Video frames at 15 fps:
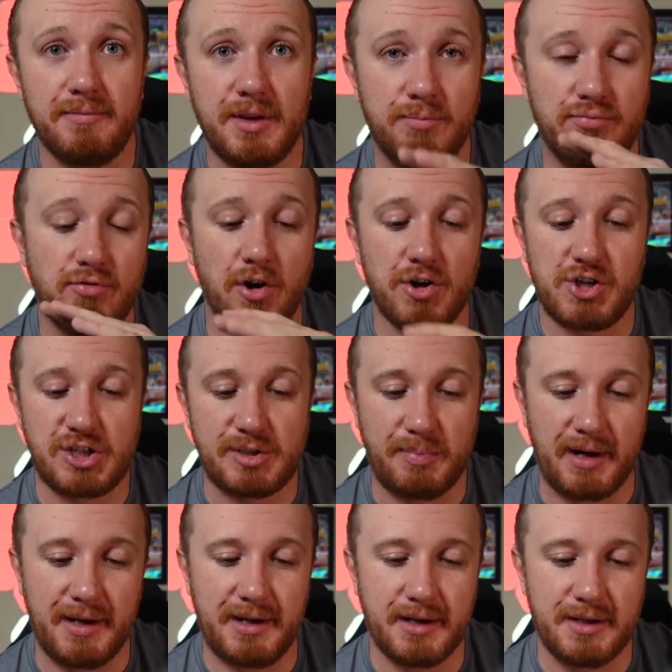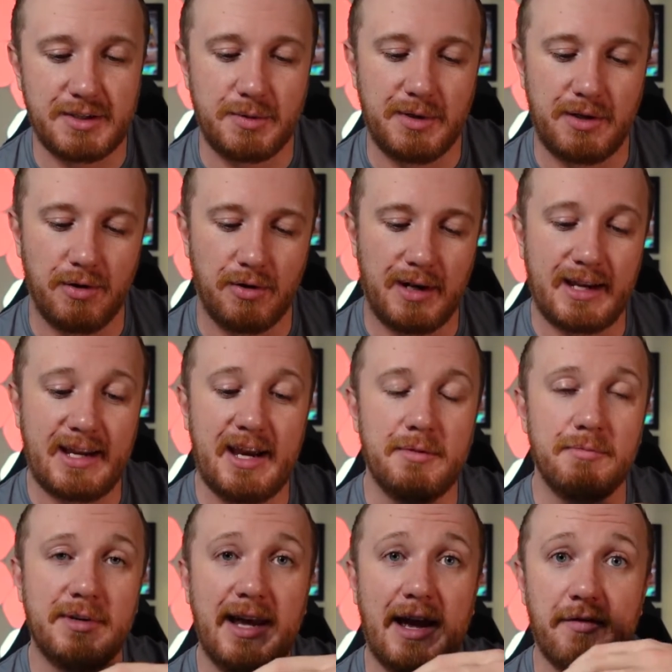the brush spike as we call it,
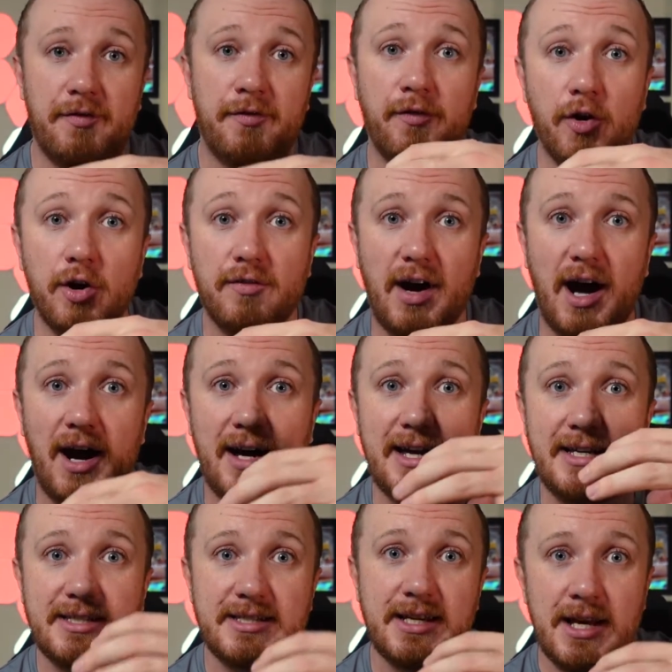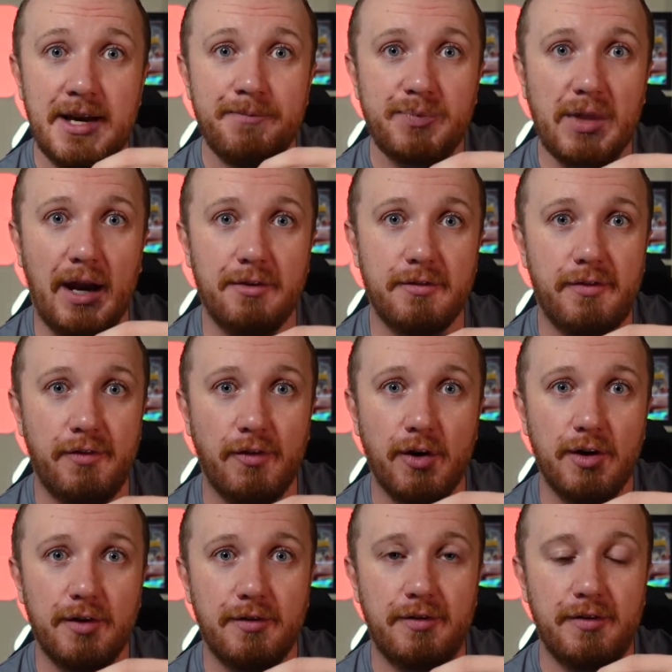can get full of ice and full
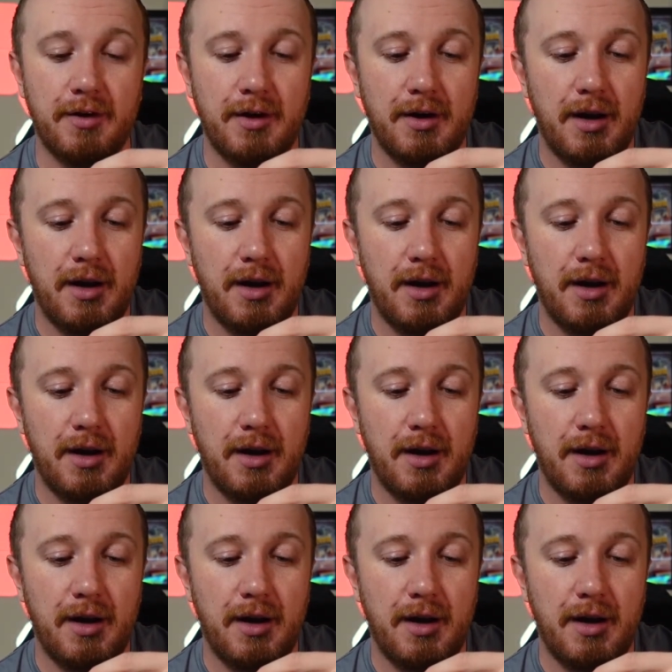of